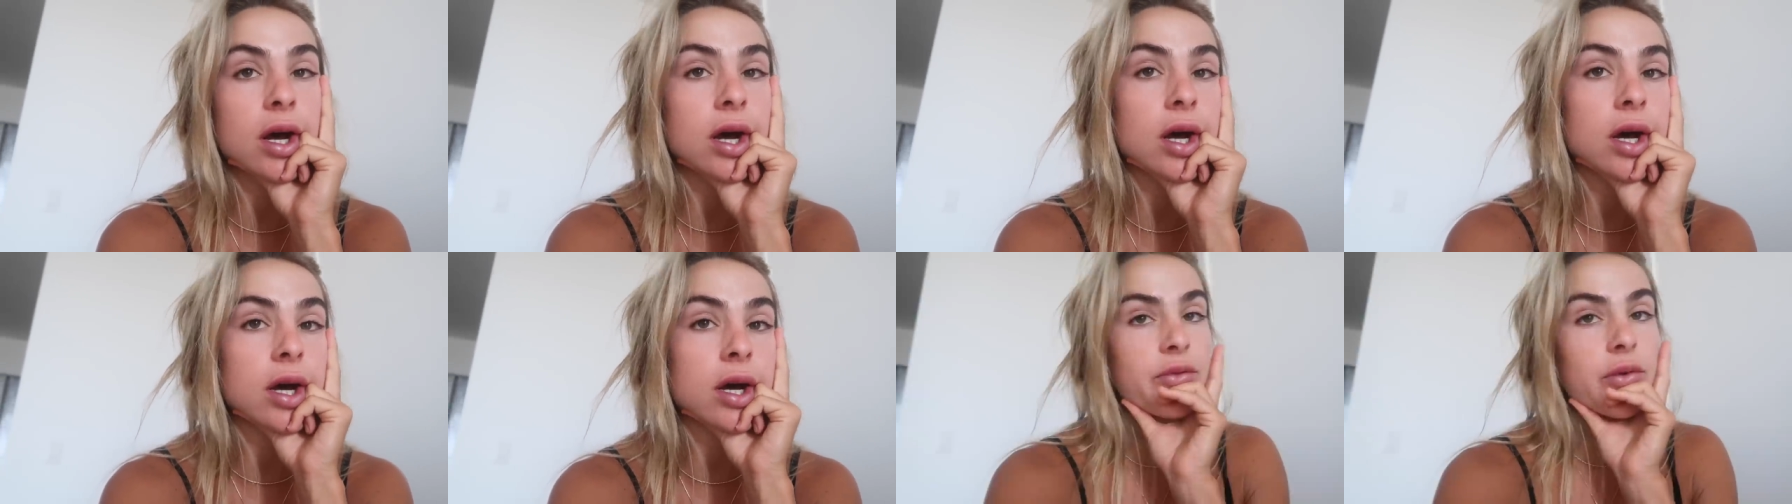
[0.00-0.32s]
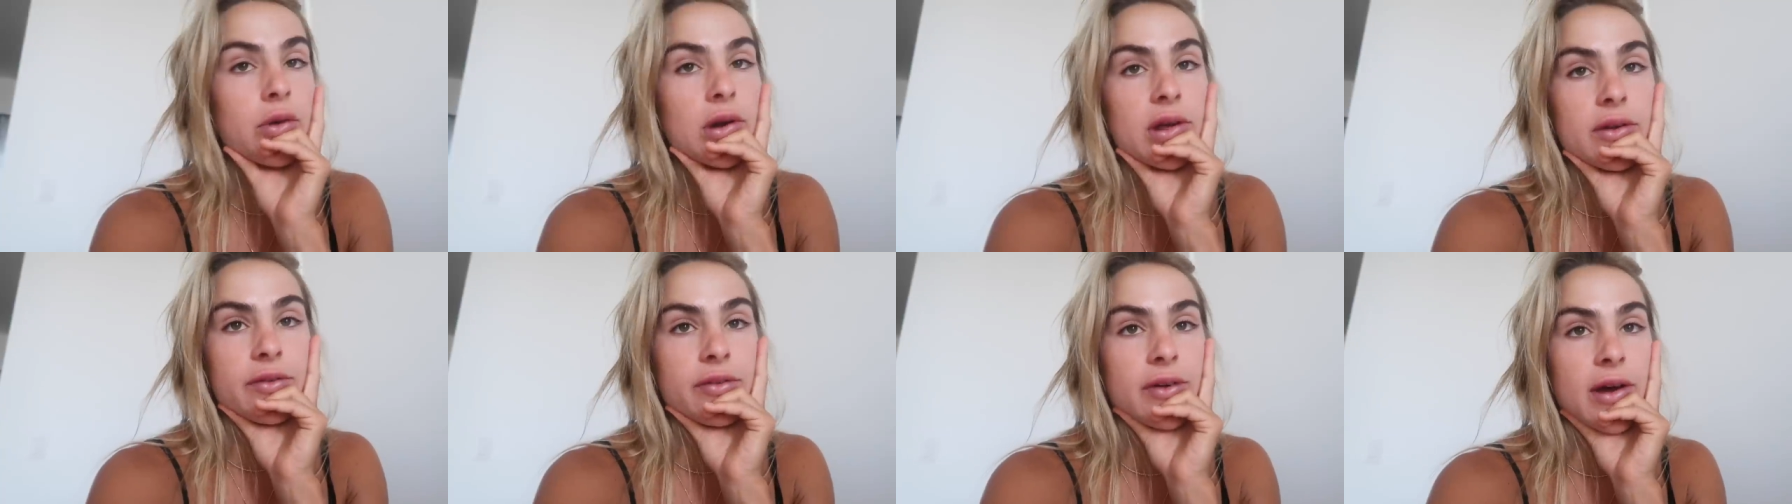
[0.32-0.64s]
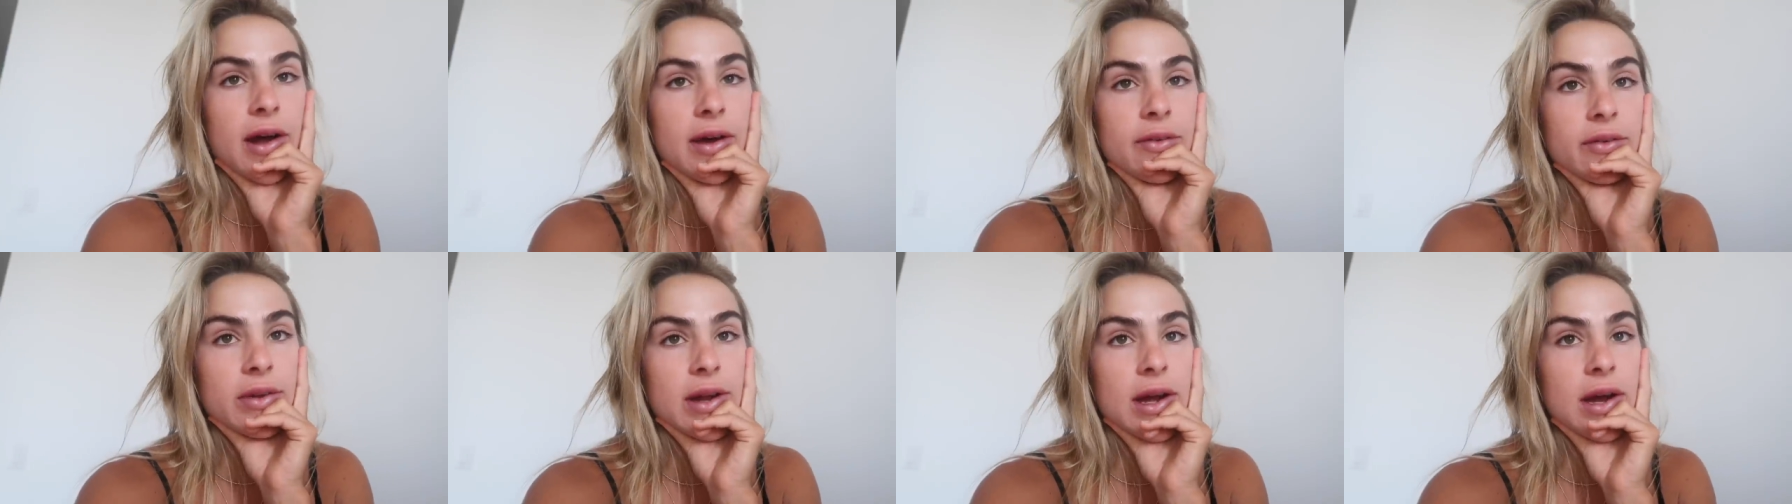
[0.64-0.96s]
Um, uh,
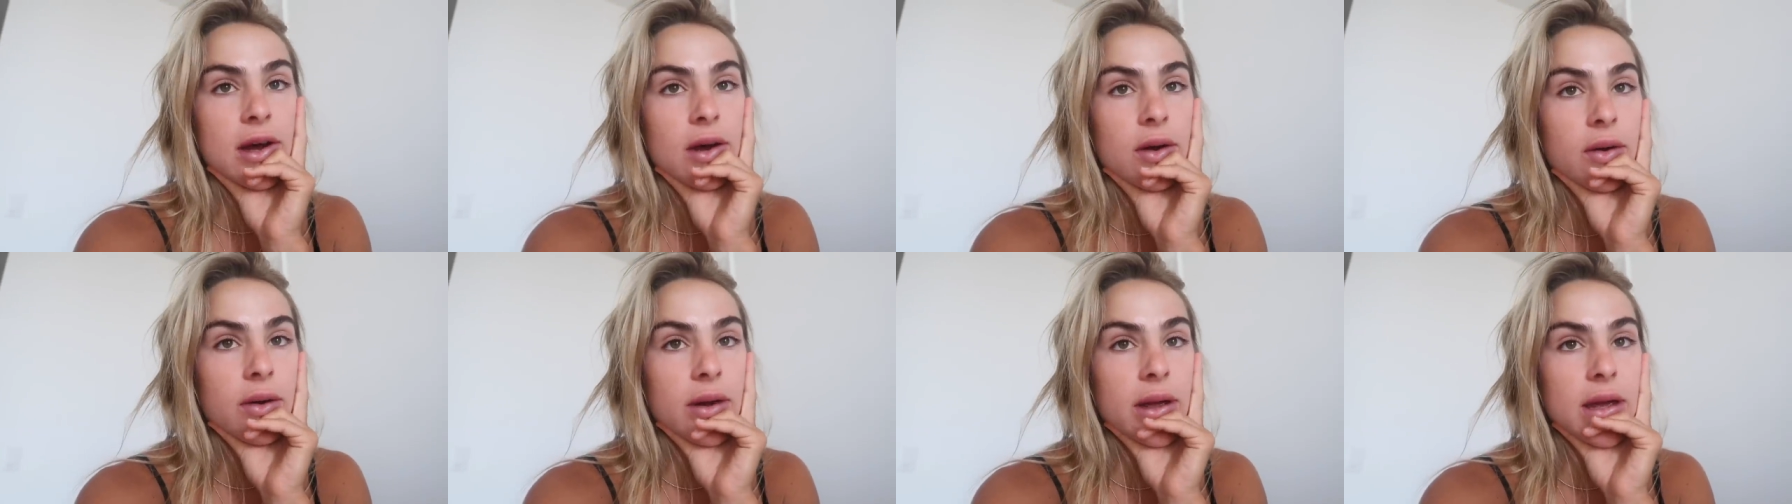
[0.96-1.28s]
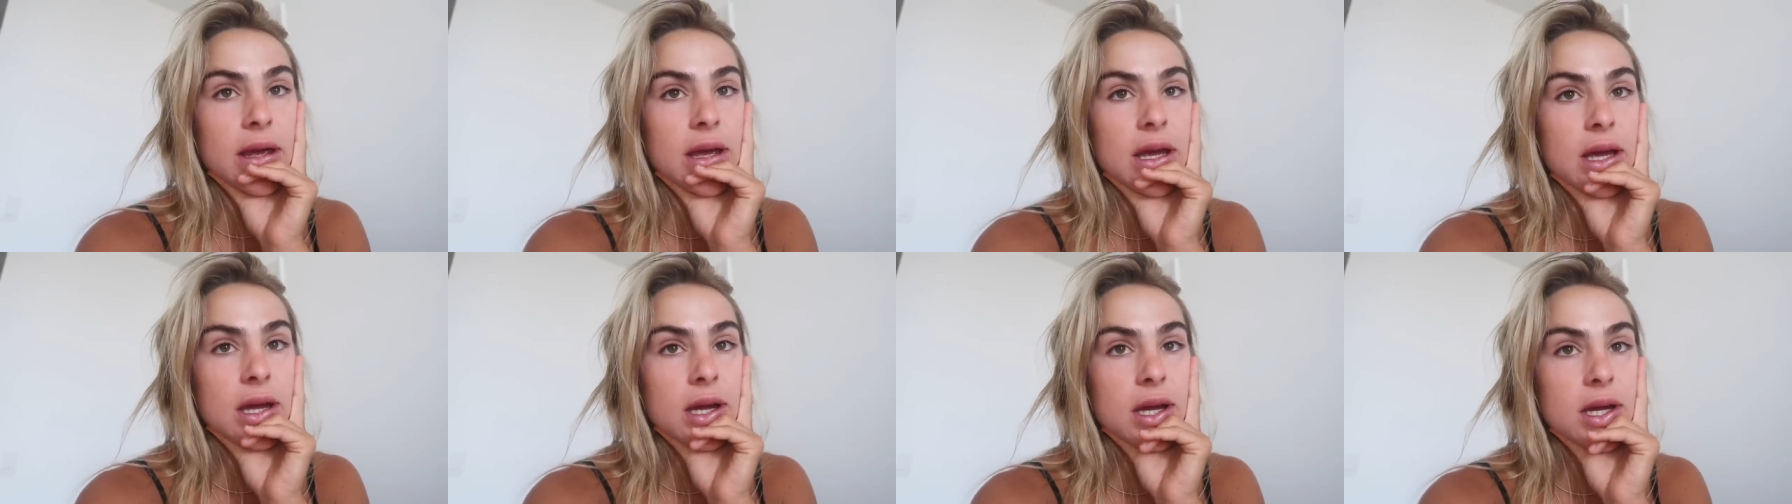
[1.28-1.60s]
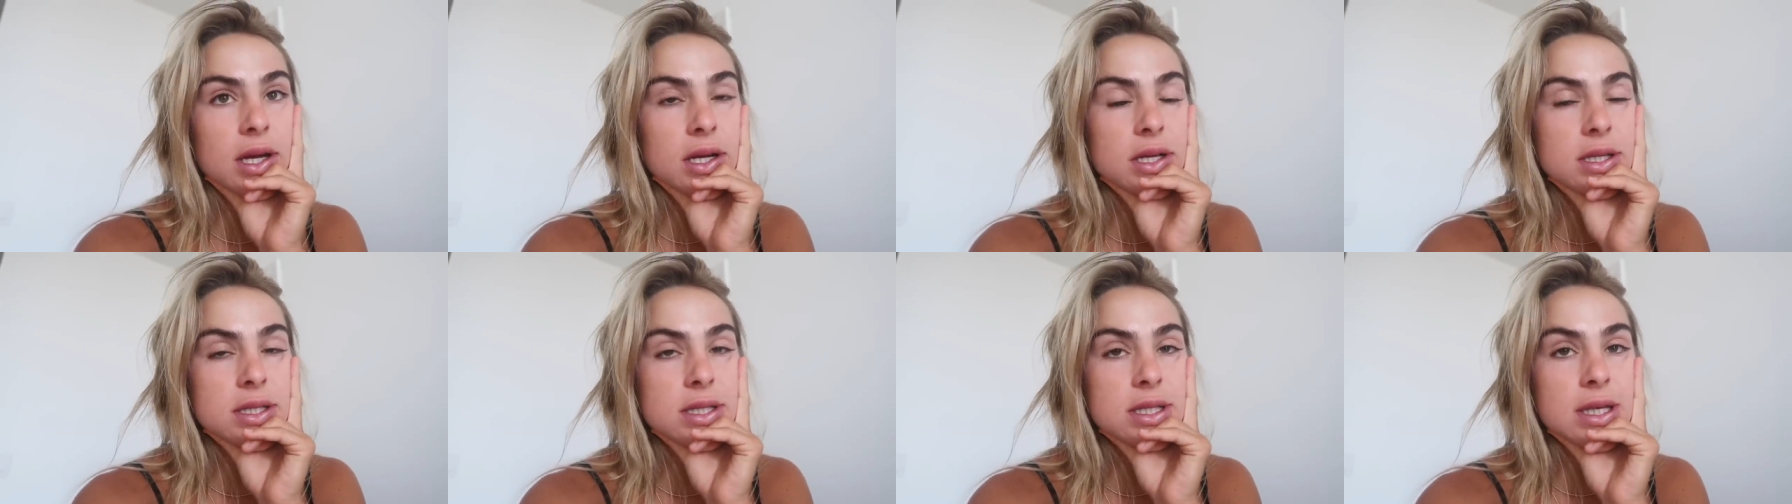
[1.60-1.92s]
45 now
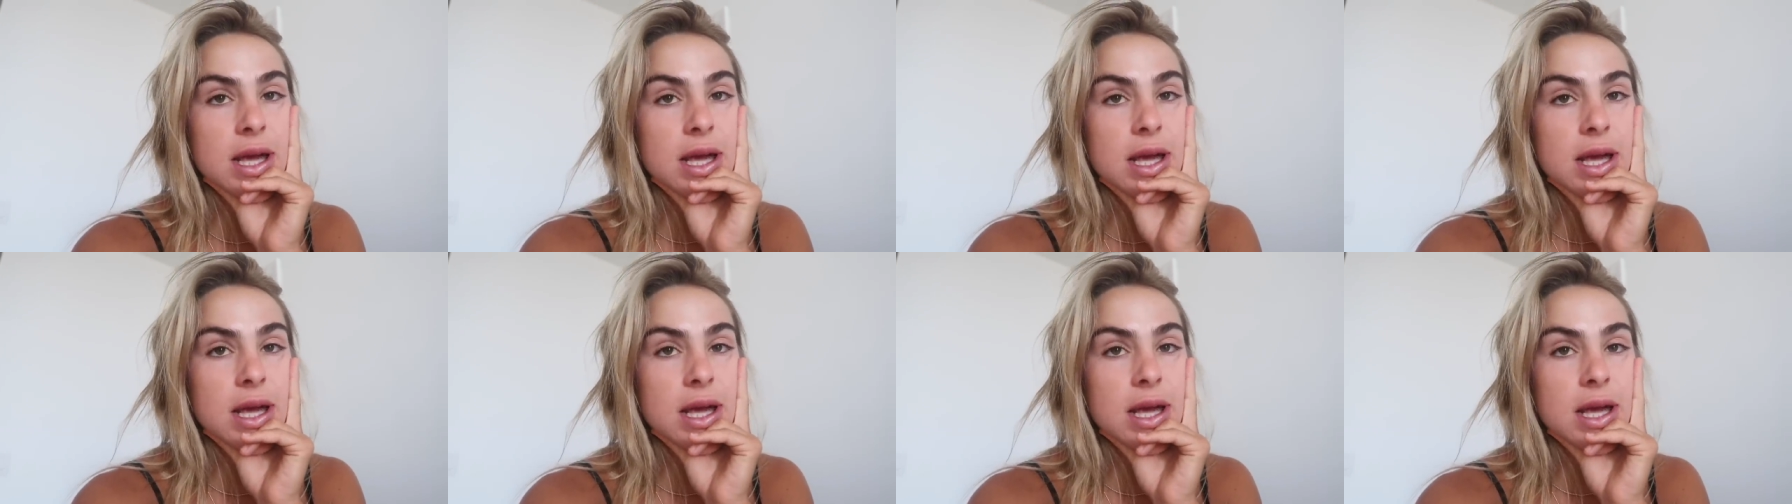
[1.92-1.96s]
and